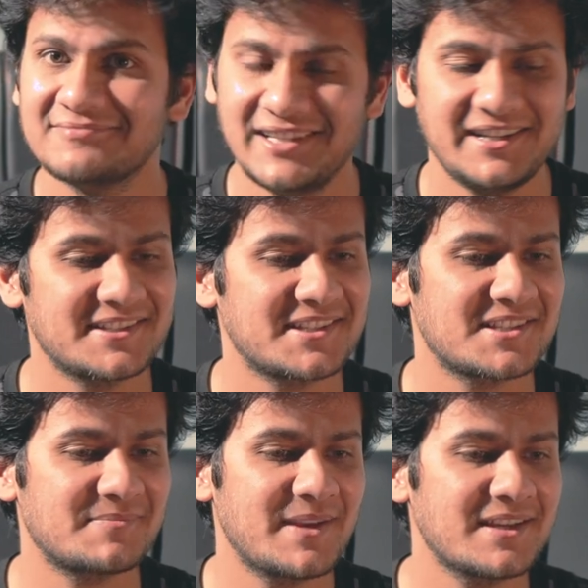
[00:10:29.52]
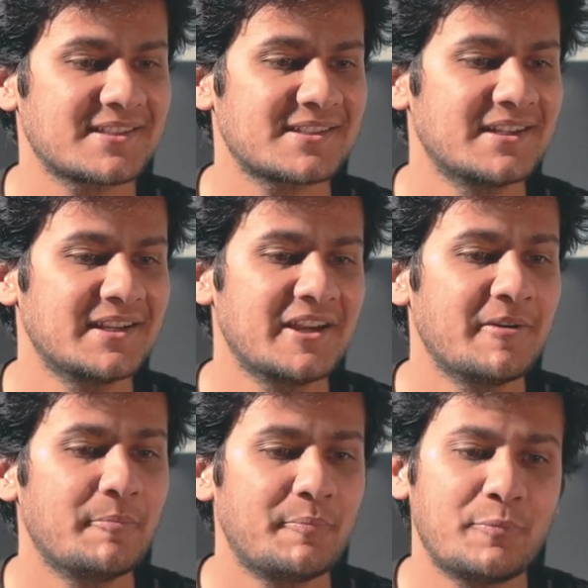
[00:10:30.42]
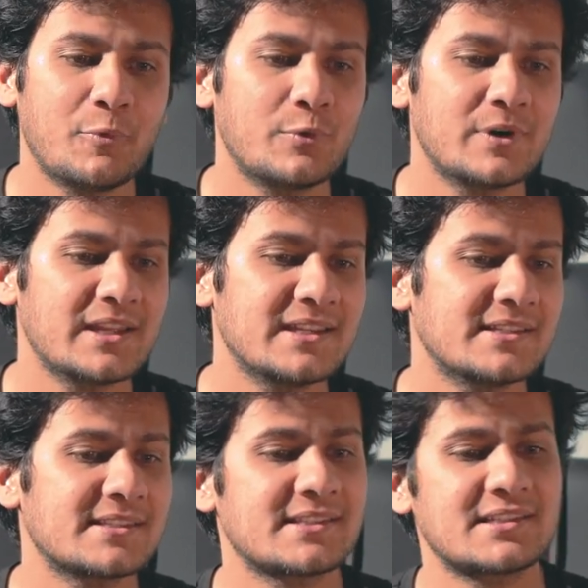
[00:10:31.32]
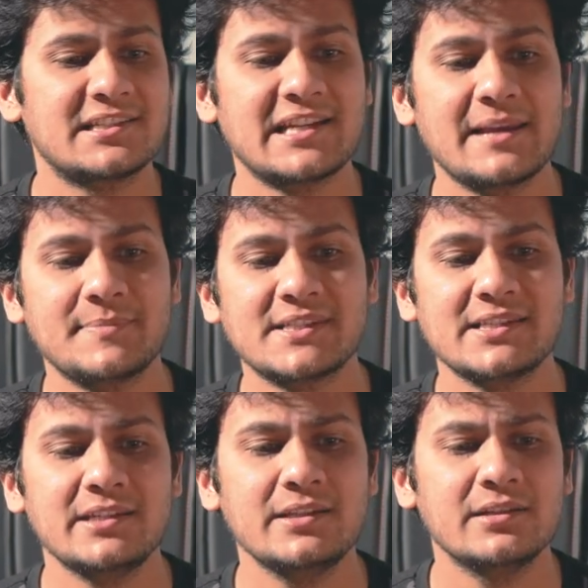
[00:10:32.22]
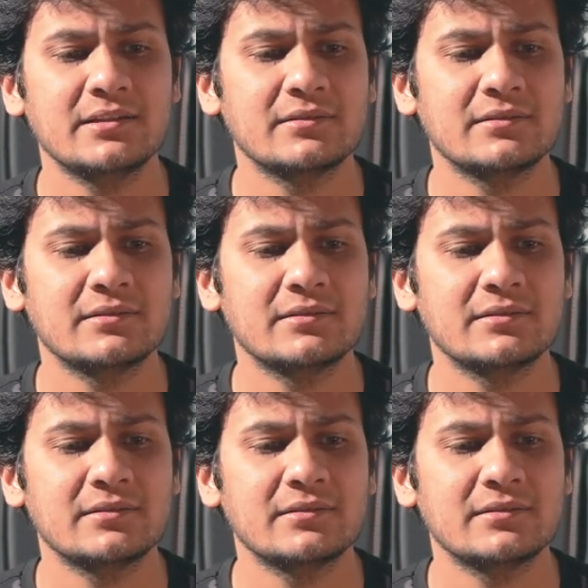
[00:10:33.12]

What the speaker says: latest specs. Port is Type C